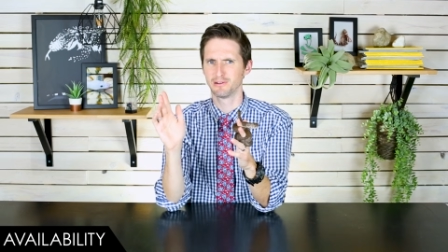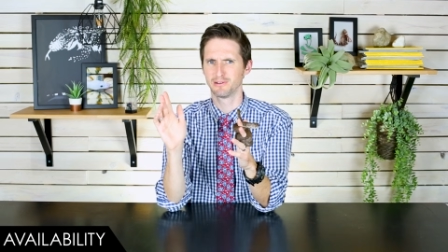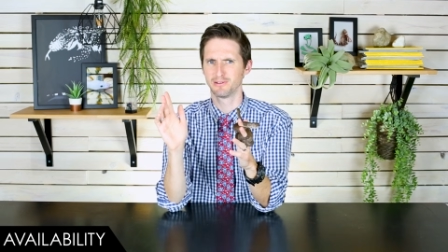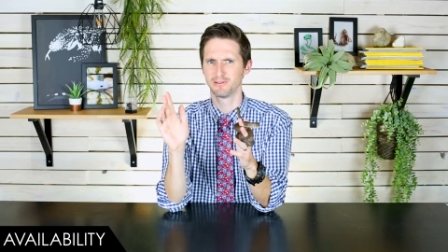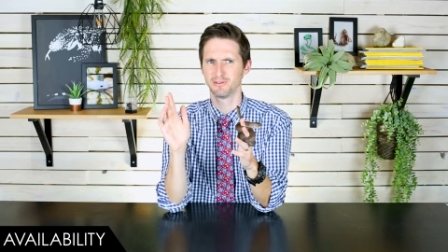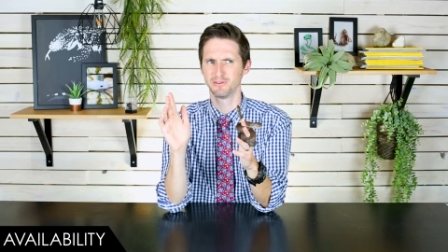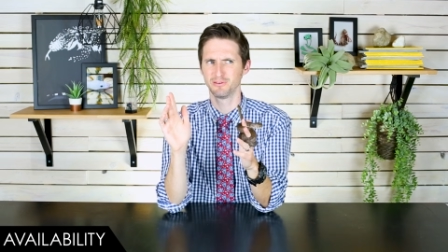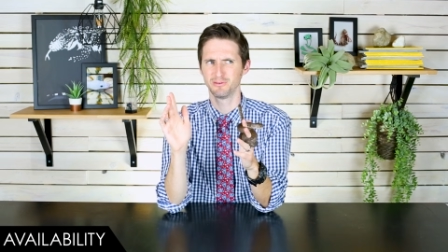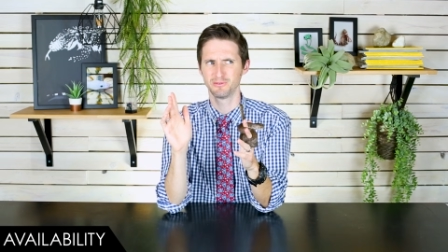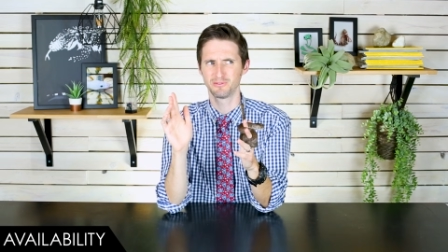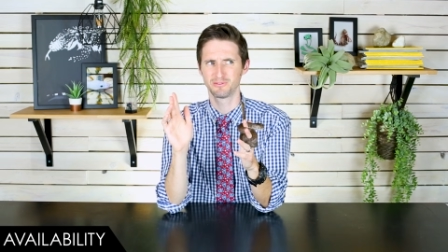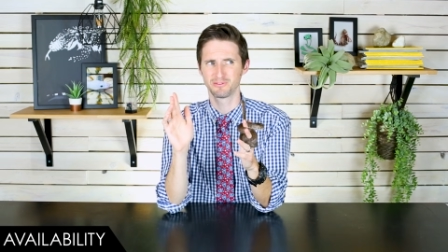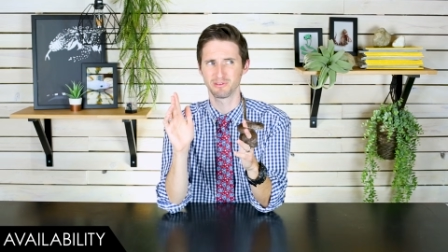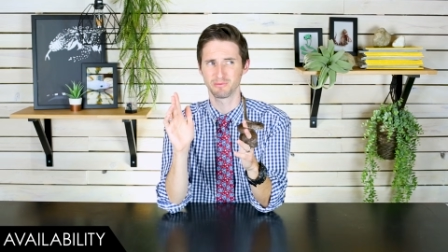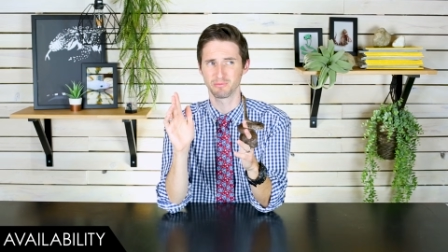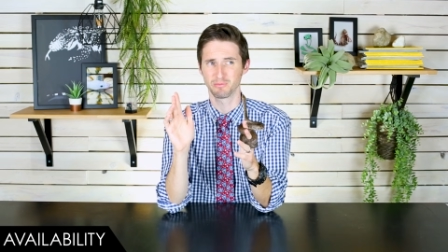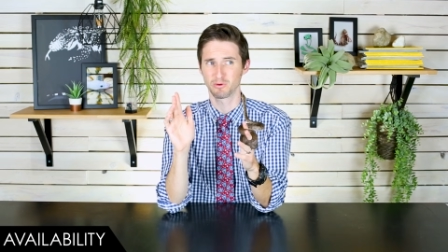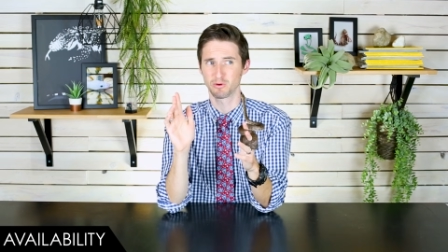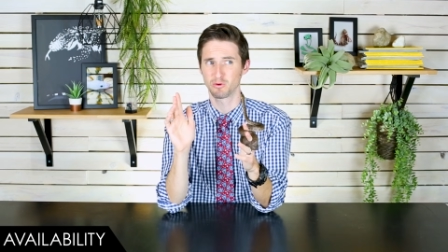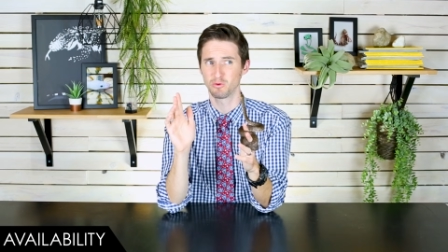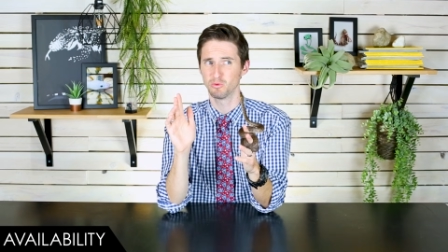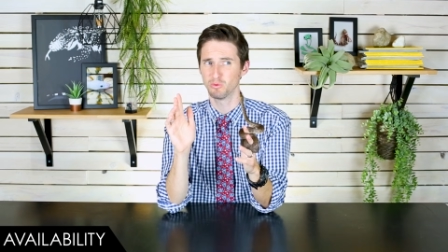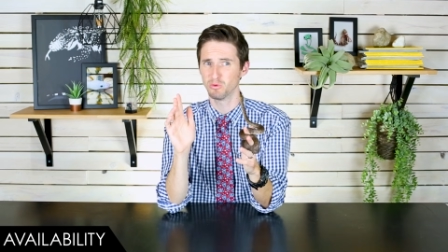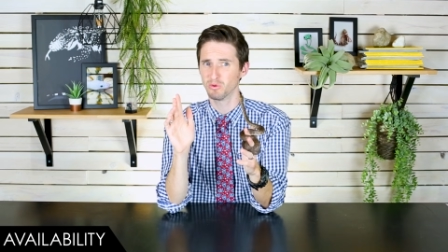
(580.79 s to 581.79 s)
to
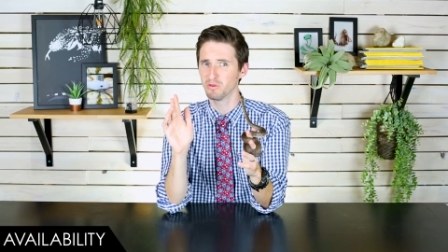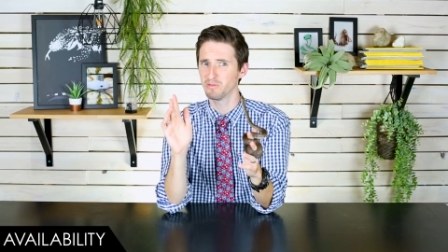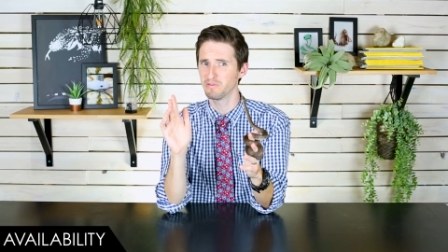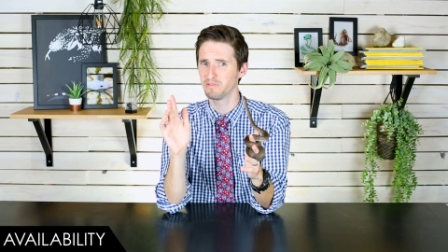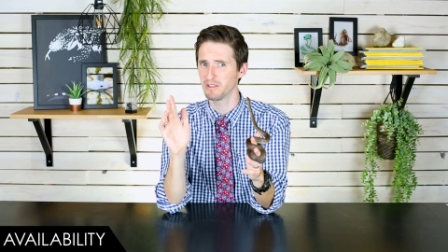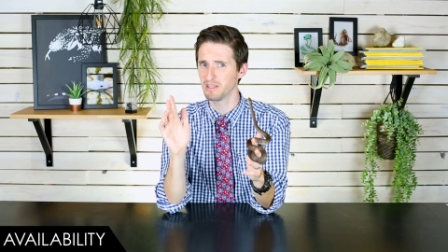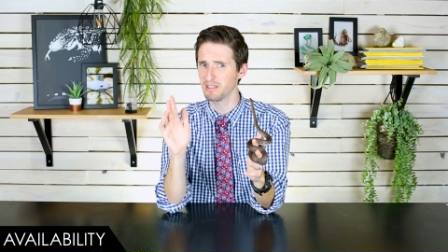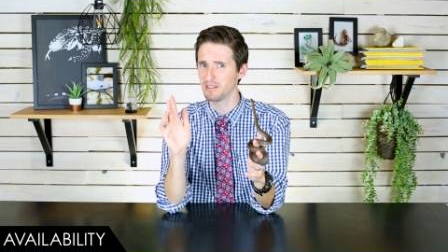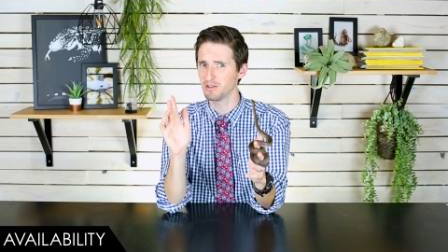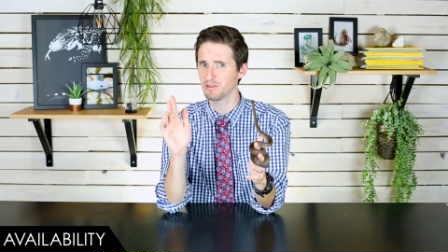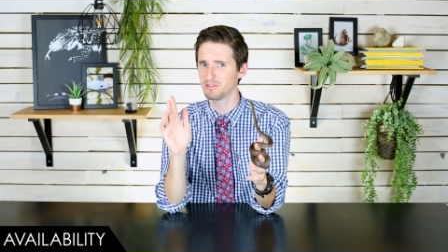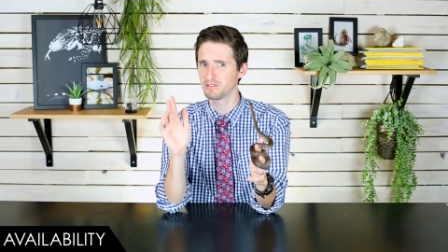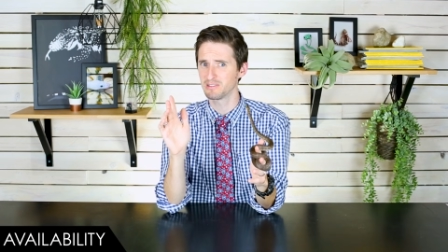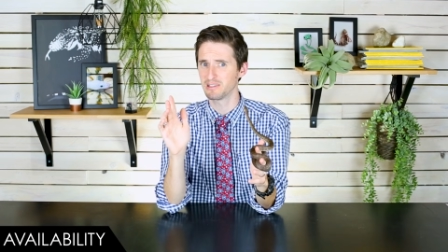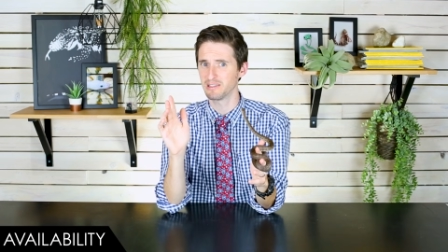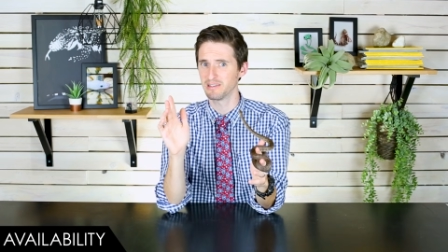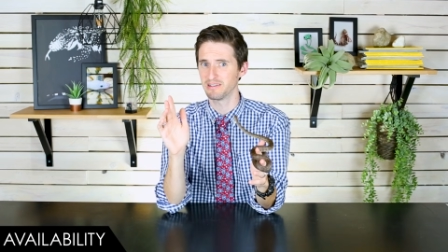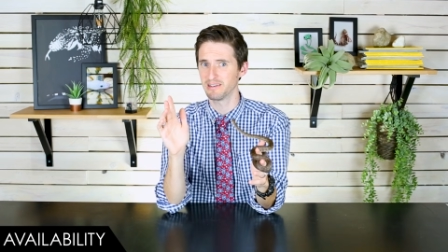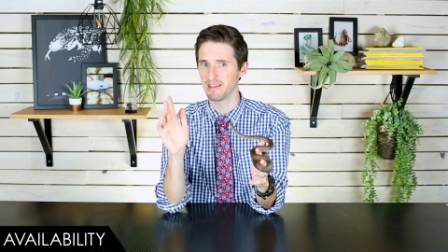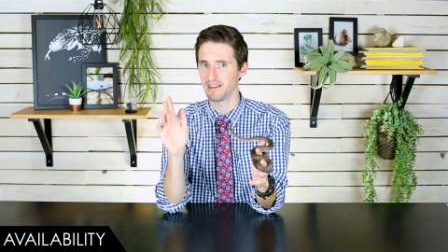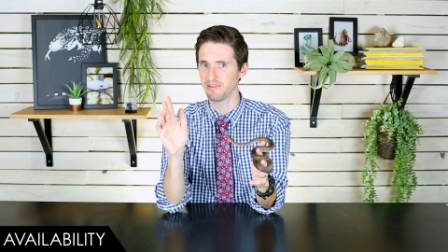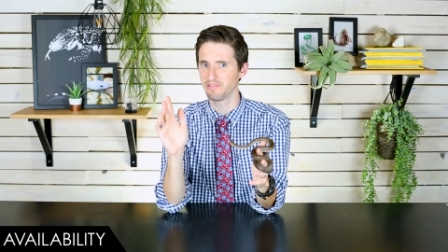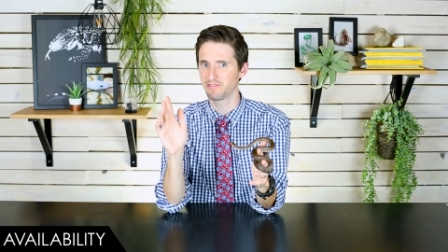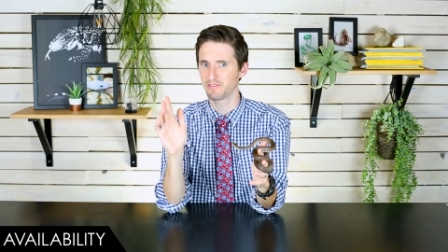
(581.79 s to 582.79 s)
some cool videos
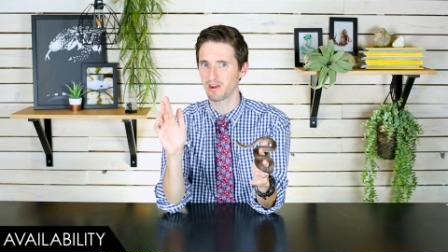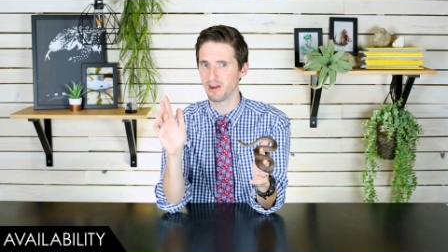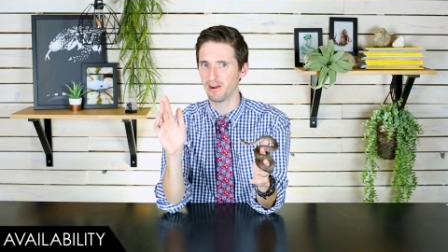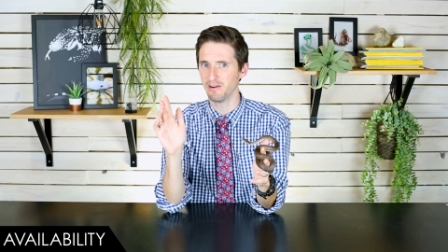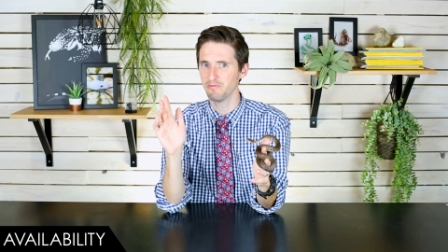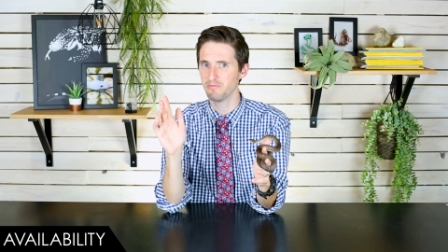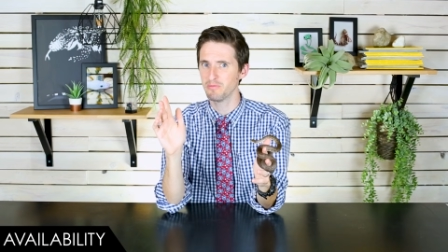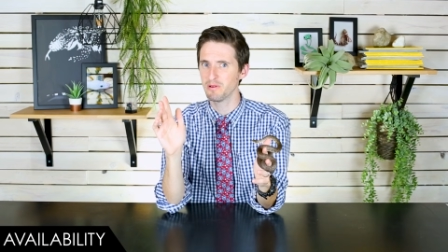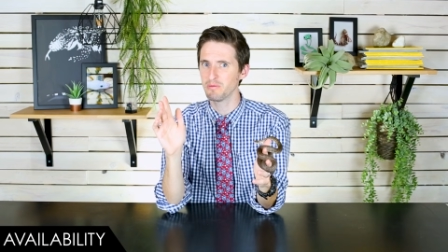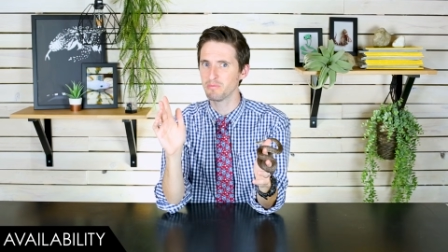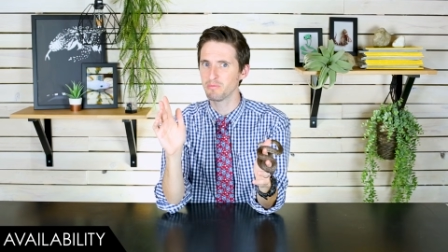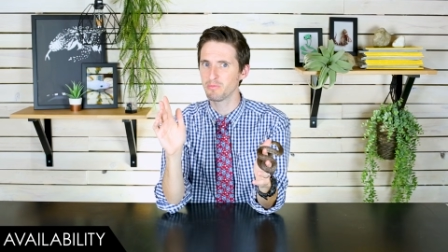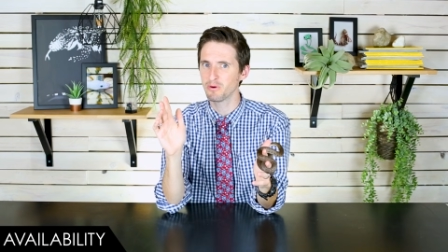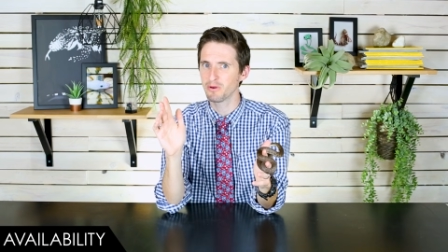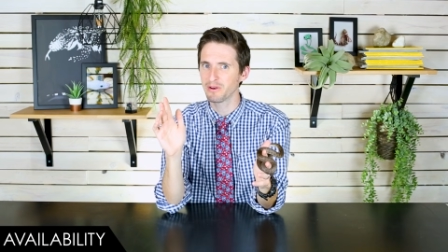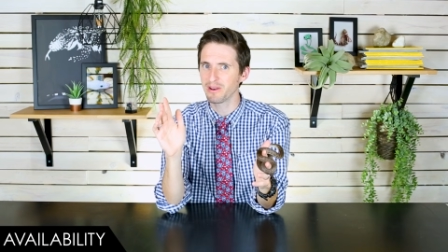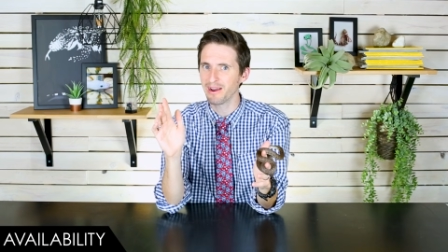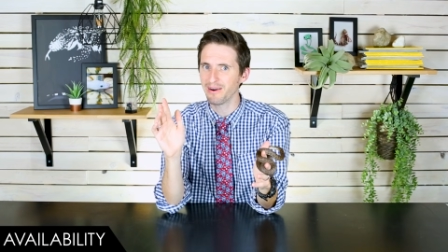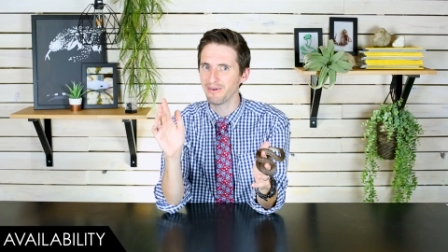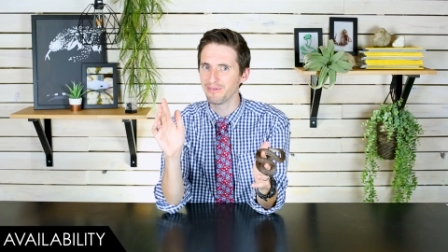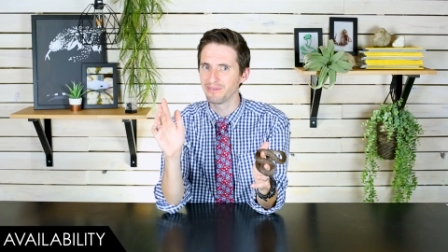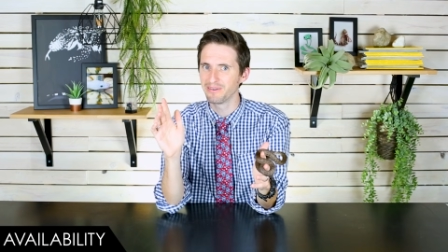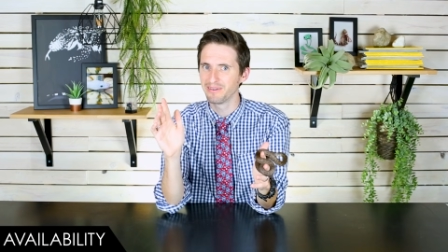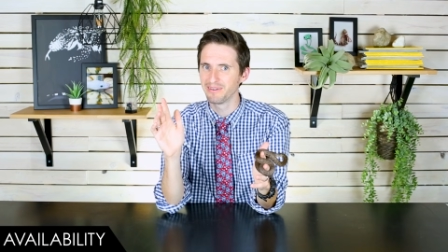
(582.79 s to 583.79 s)
that Dave Kaufman put
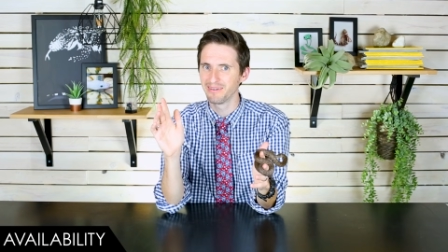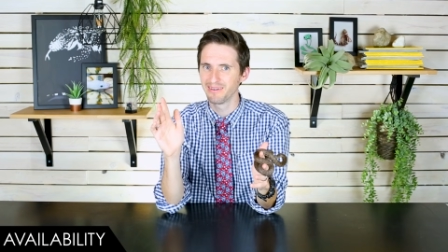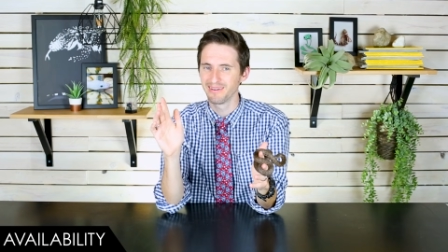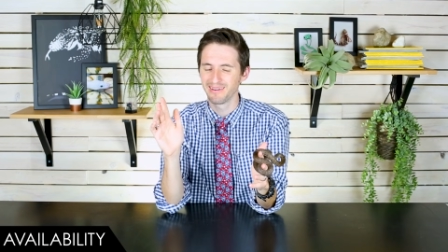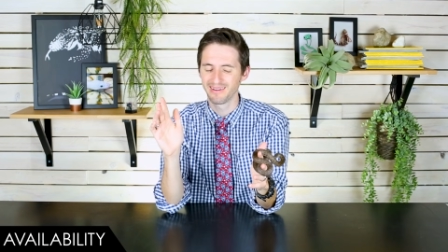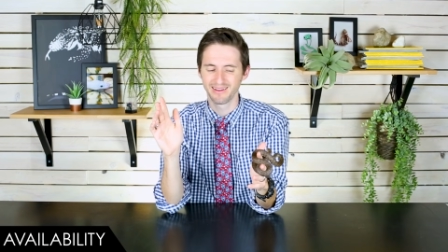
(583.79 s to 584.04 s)
out.